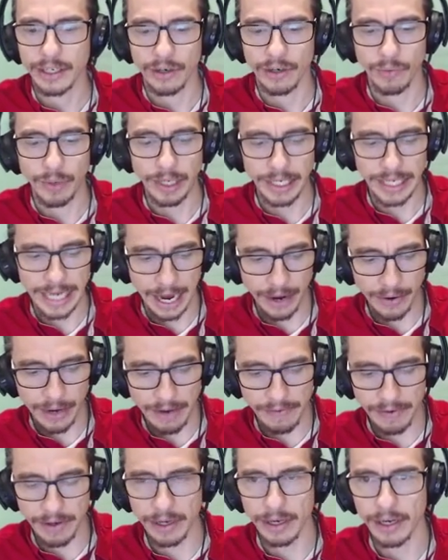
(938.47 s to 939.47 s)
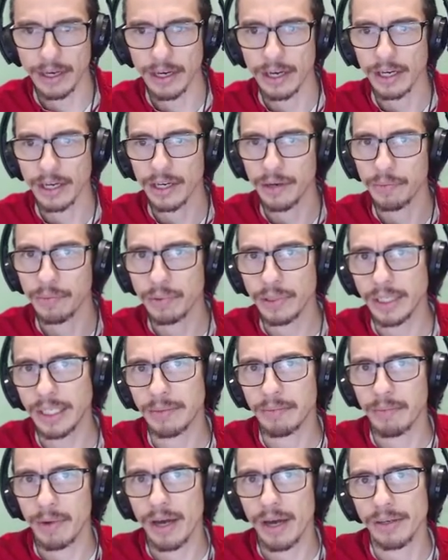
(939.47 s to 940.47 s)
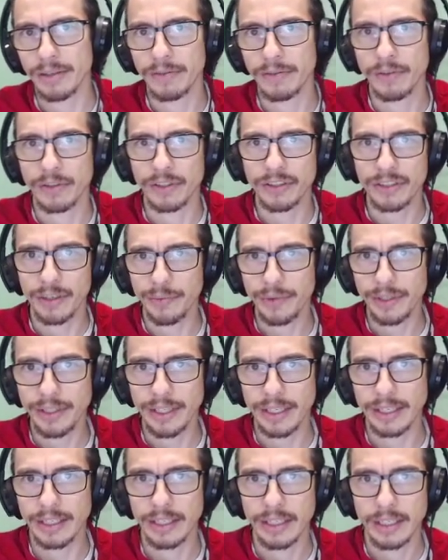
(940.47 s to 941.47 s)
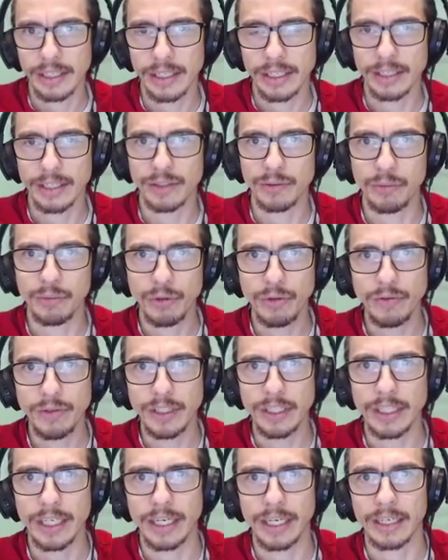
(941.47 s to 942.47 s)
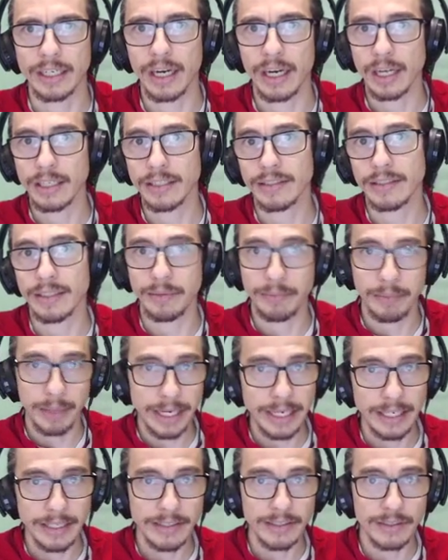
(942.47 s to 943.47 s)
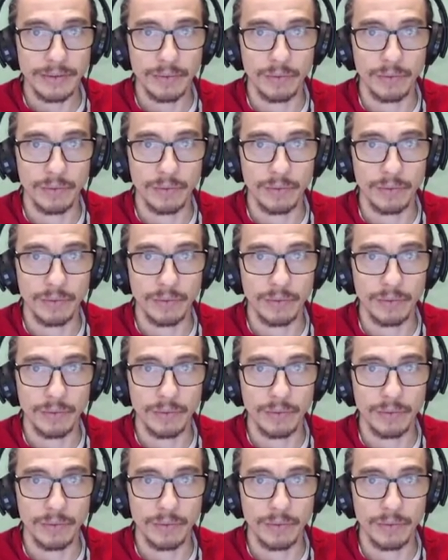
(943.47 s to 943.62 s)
We now have a complete model for something that is moving at a constant pace.